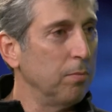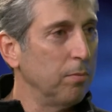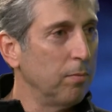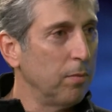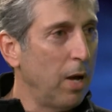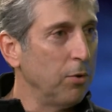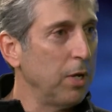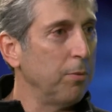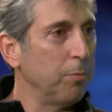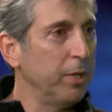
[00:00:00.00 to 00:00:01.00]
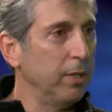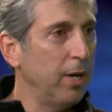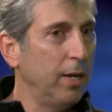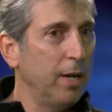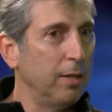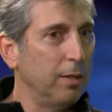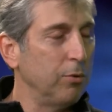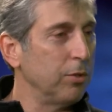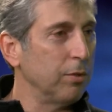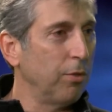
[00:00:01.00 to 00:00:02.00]
to I was able to play tight end.
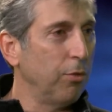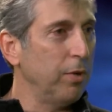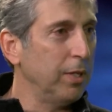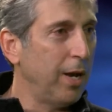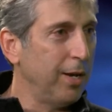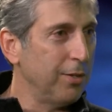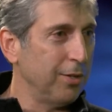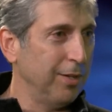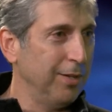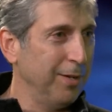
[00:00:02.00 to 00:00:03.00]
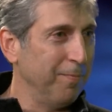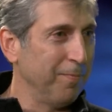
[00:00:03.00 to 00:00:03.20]
There was three tight ends on the team.